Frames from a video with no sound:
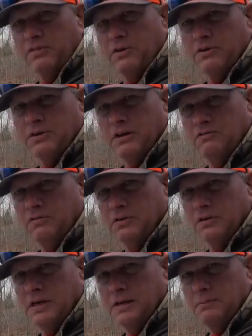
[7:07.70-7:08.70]
13
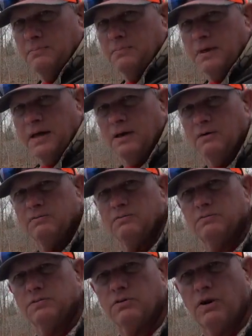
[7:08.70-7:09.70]
foot deep. Now,
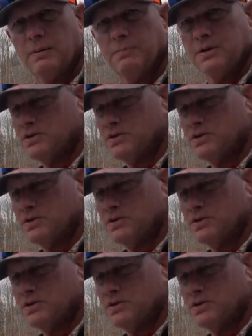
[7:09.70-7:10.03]
if the crappie is